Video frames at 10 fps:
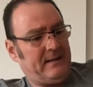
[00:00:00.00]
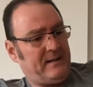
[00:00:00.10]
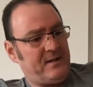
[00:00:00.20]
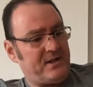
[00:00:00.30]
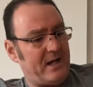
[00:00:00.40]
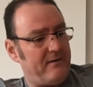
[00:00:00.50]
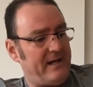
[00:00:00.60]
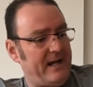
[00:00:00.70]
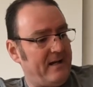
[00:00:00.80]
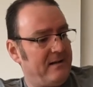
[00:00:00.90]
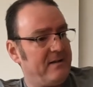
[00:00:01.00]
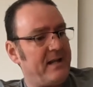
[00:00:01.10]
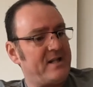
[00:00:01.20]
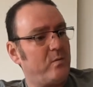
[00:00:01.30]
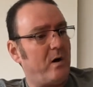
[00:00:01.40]
So yeah,
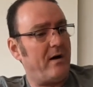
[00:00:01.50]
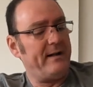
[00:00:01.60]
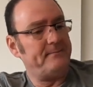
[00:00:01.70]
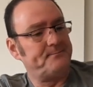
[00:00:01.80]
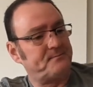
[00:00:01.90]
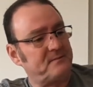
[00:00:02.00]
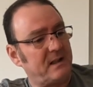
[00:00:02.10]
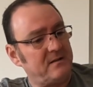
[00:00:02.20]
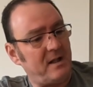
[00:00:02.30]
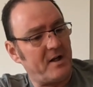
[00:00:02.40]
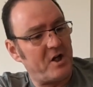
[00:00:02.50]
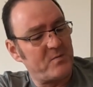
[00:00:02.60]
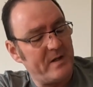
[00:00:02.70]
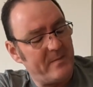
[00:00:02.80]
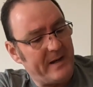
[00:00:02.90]
that's why. Don't ask
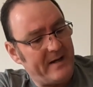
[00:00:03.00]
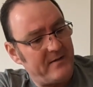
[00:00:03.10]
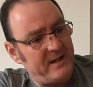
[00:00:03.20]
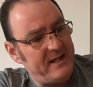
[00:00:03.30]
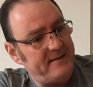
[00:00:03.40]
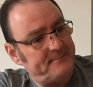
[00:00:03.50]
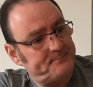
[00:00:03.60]
me about the